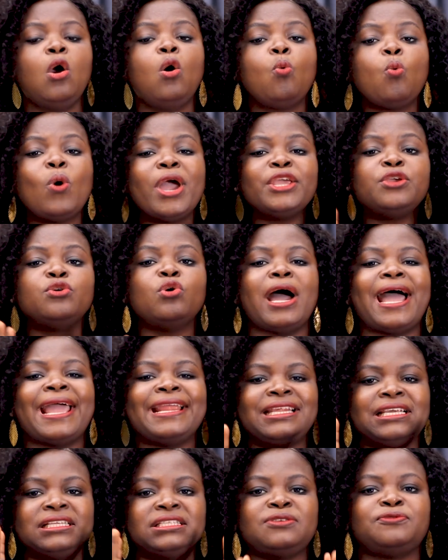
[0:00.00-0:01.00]
When you
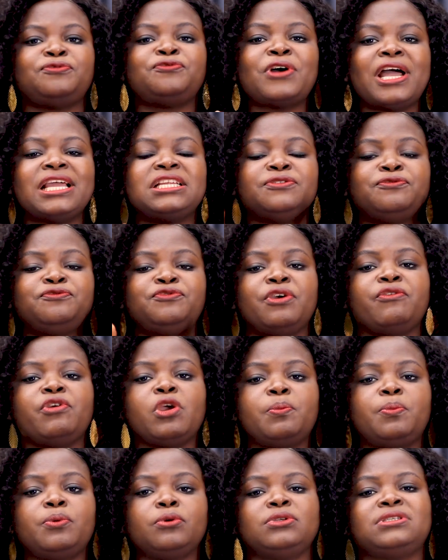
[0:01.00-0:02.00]
identify the
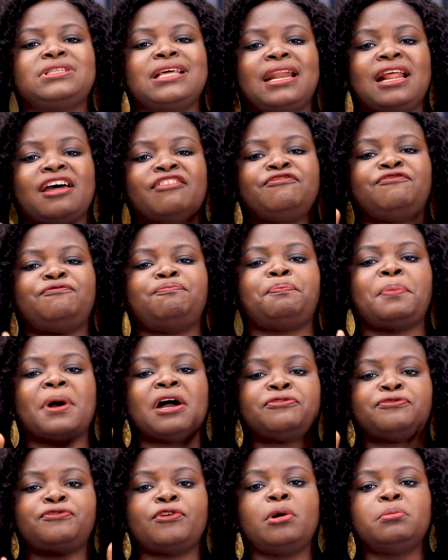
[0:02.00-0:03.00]
variables that have
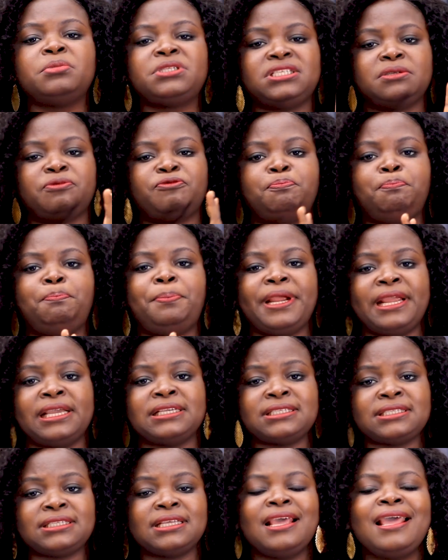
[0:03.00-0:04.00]
performed the
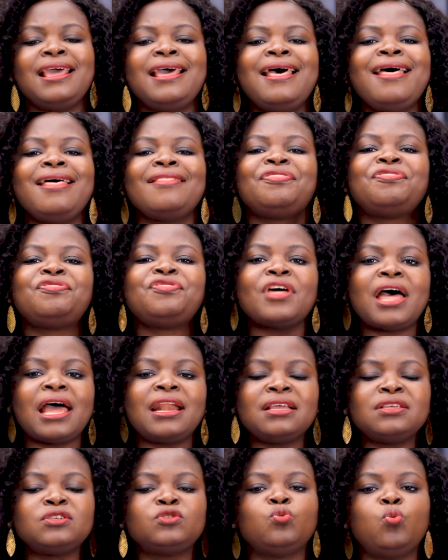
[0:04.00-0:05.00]
best, that
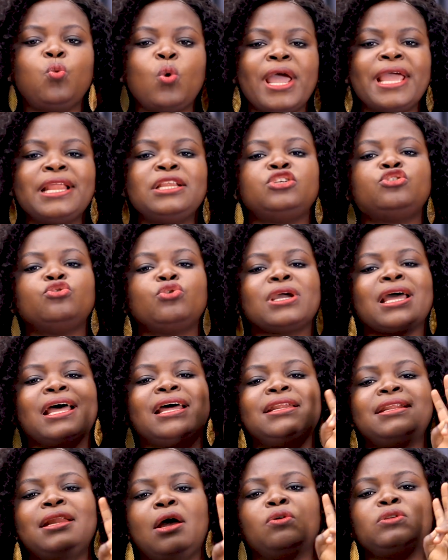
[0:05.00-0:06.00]
is when you
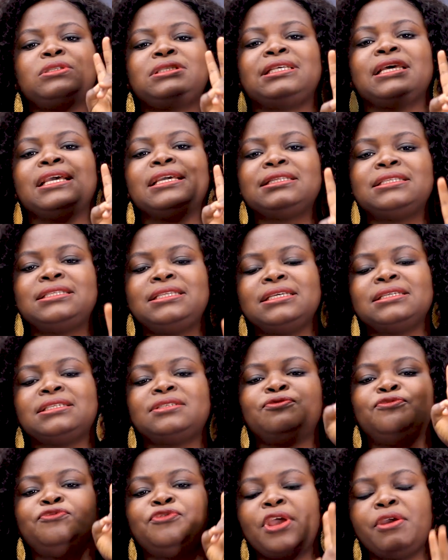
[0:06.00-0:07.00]
can now take these
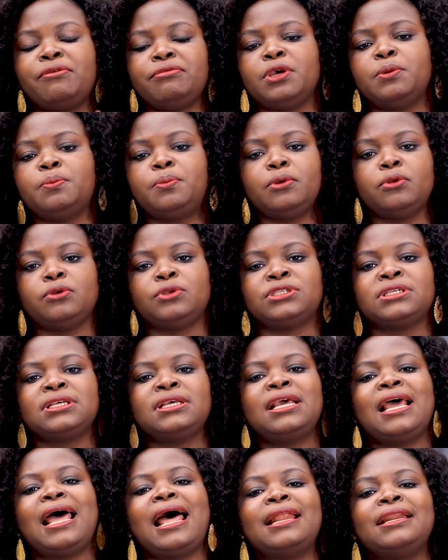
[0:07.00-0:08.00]
variables
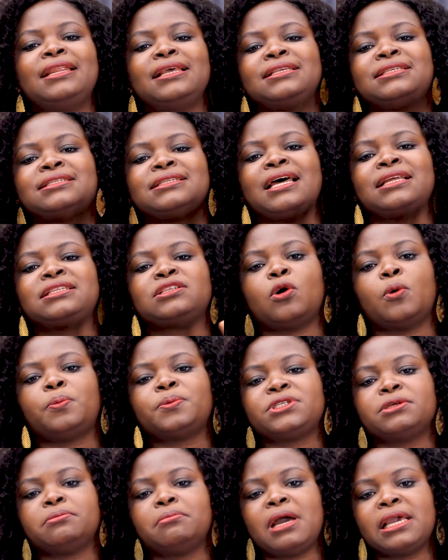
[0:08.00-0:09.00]
and then start
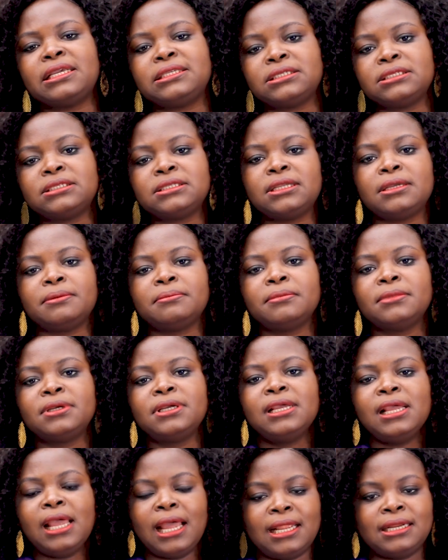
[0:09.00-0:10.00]
optimizing them,
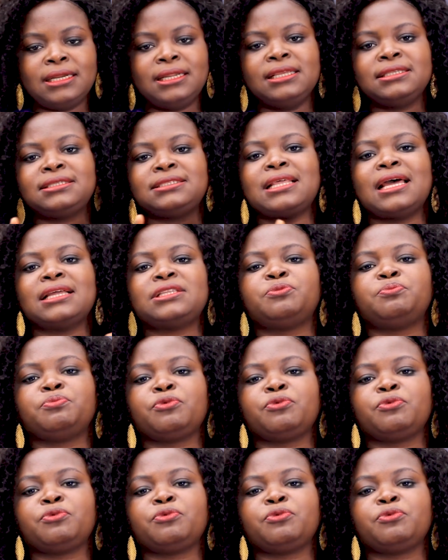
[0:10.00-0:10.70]
and then start